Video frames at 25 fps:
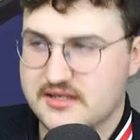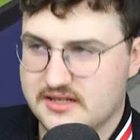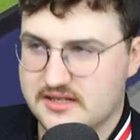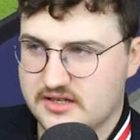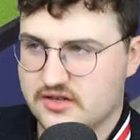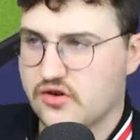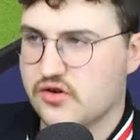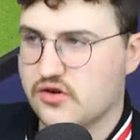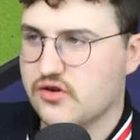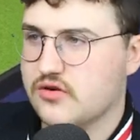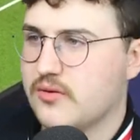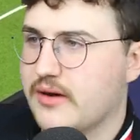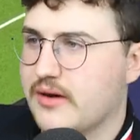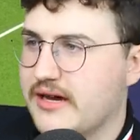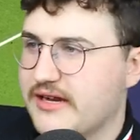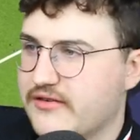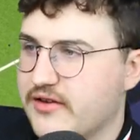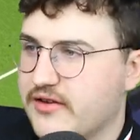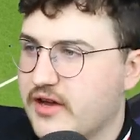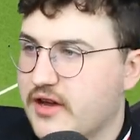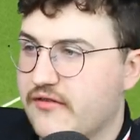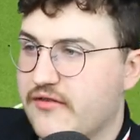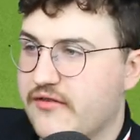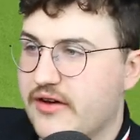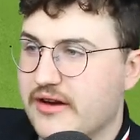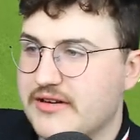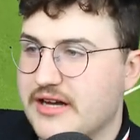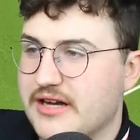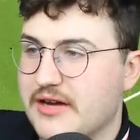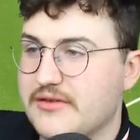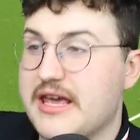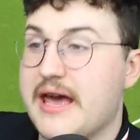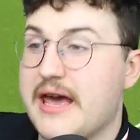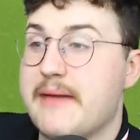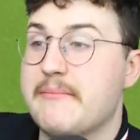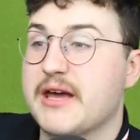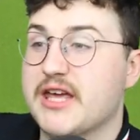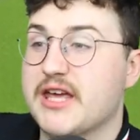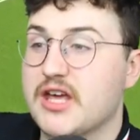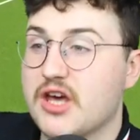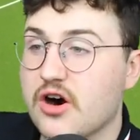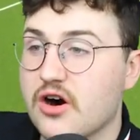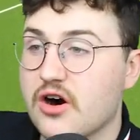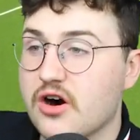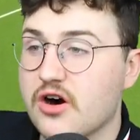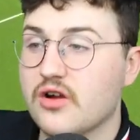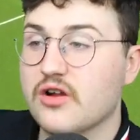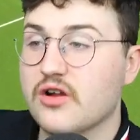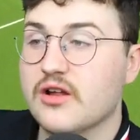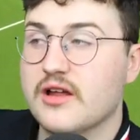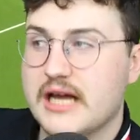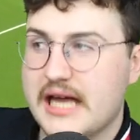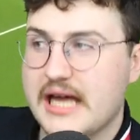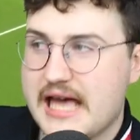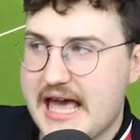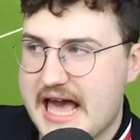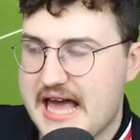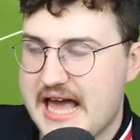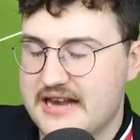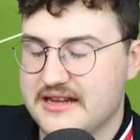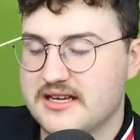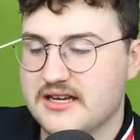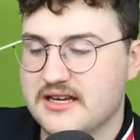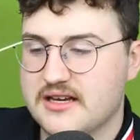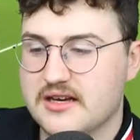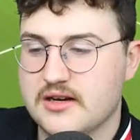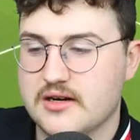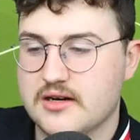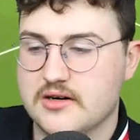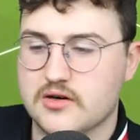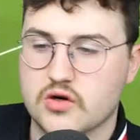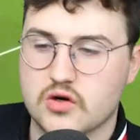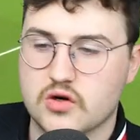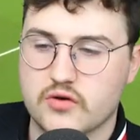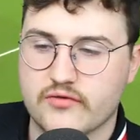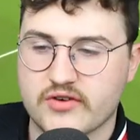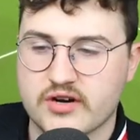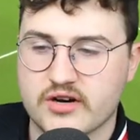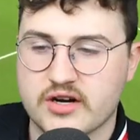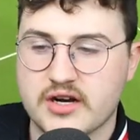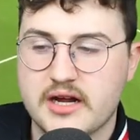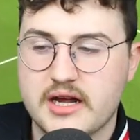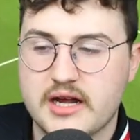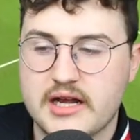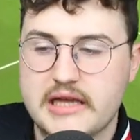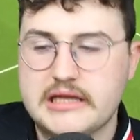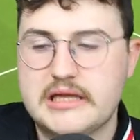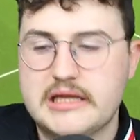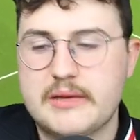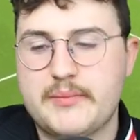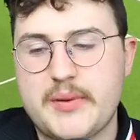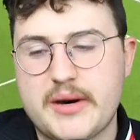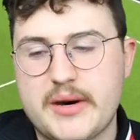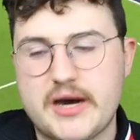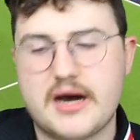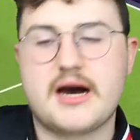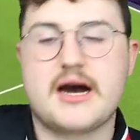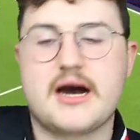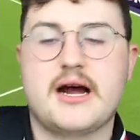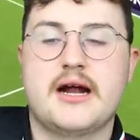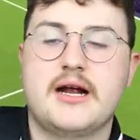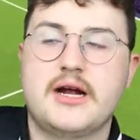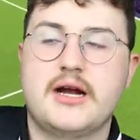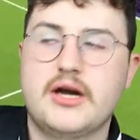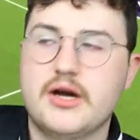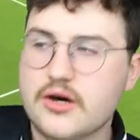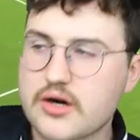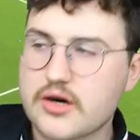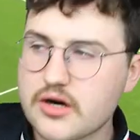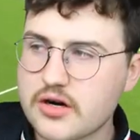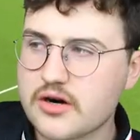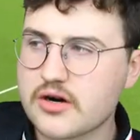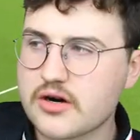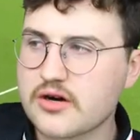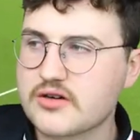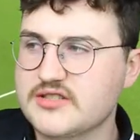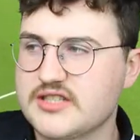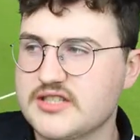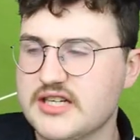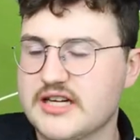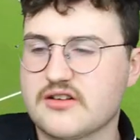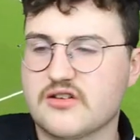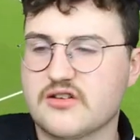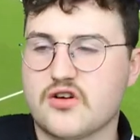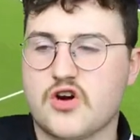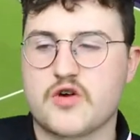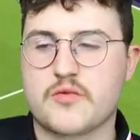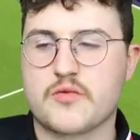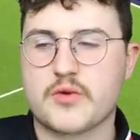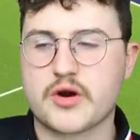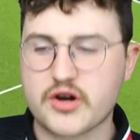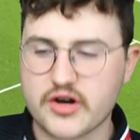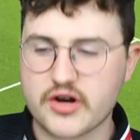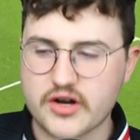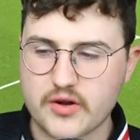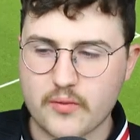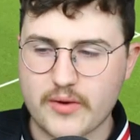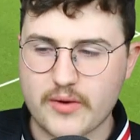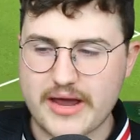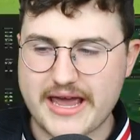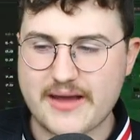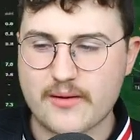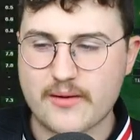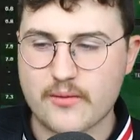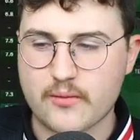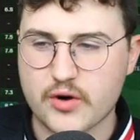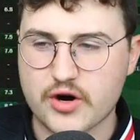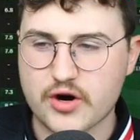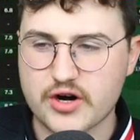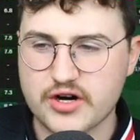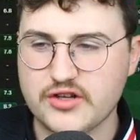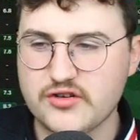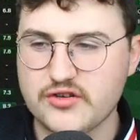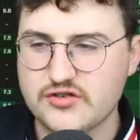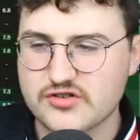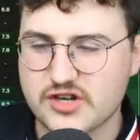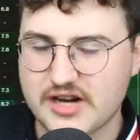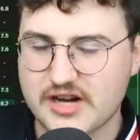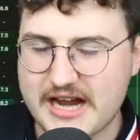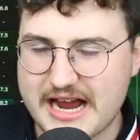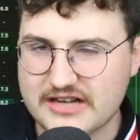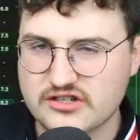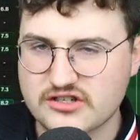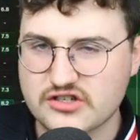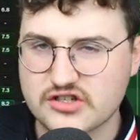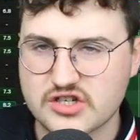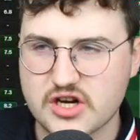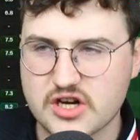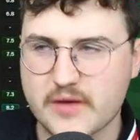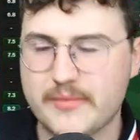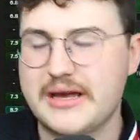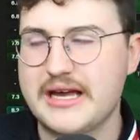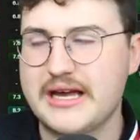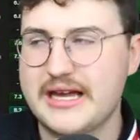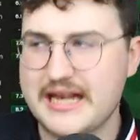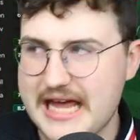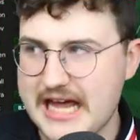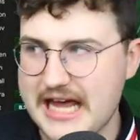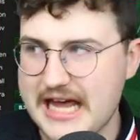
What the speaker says: Not quite found out yet. McCall heading over the bar. Oh dear Lord, we're going to wait and we're going to use our extra sub in